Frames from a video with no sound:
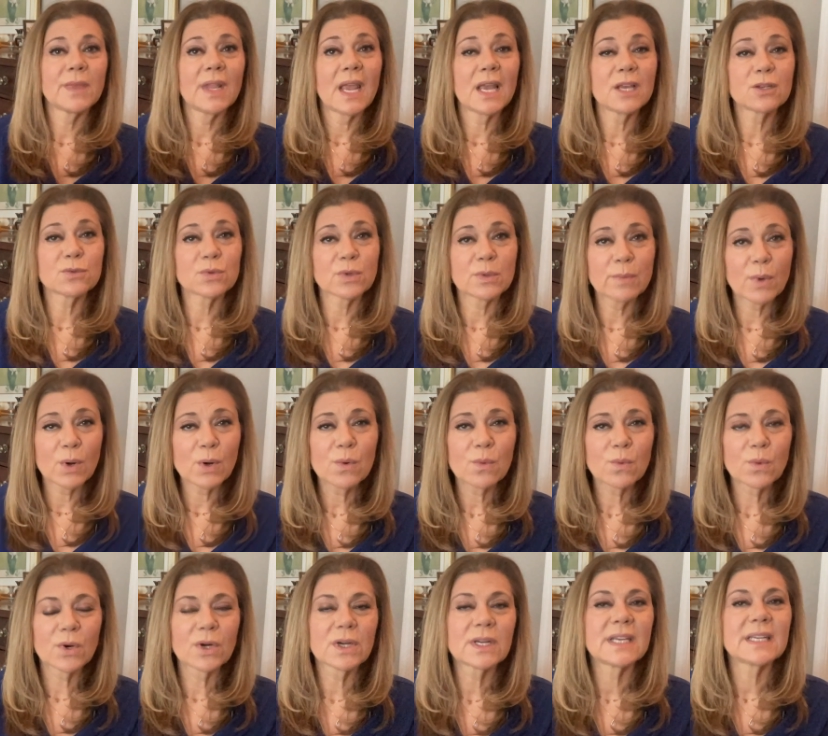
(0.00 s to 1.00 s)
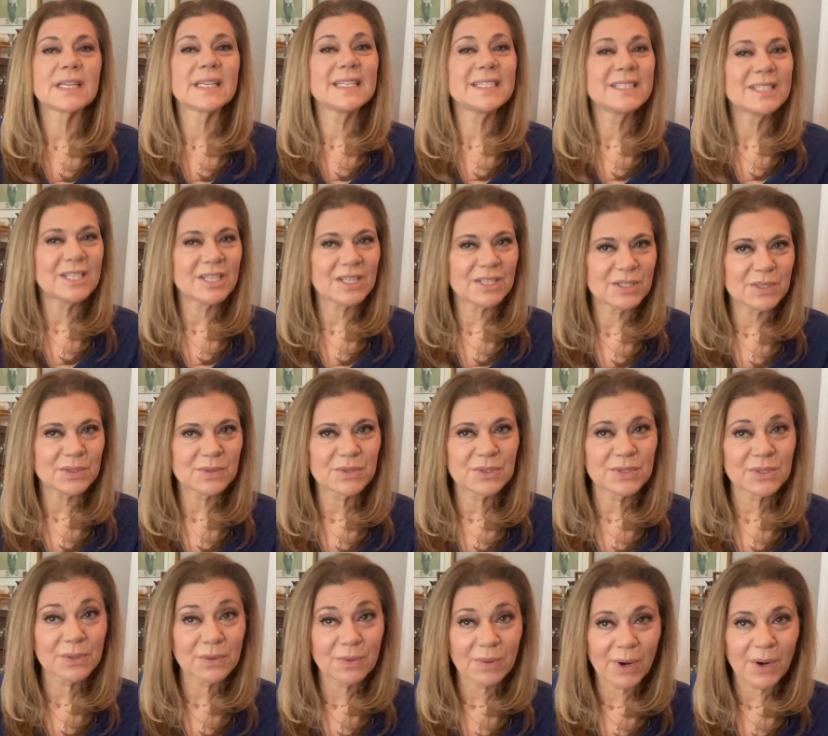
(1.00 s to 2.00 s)
As remote work continues
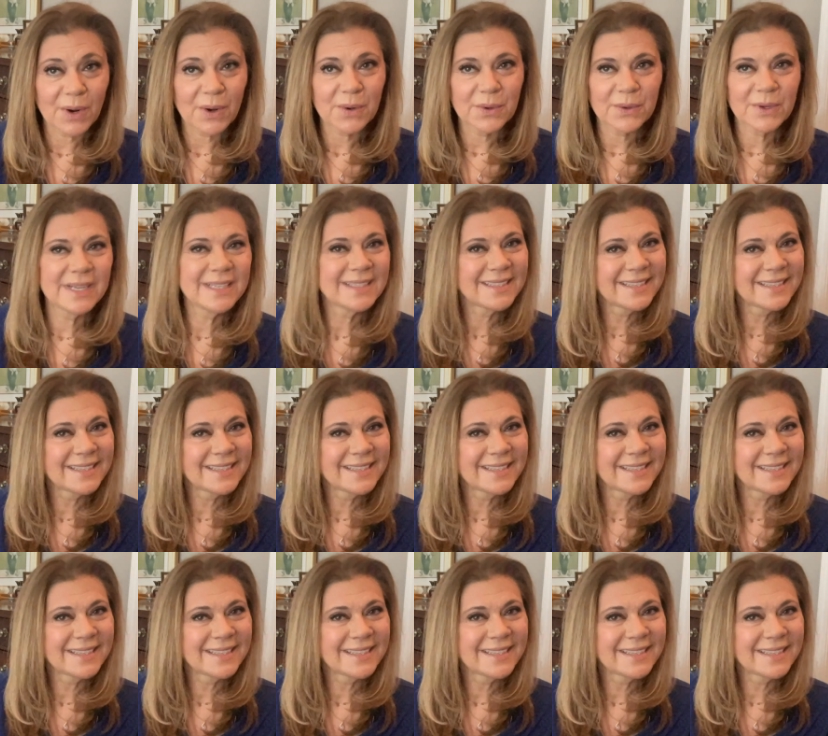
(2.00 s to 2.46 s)
to grow,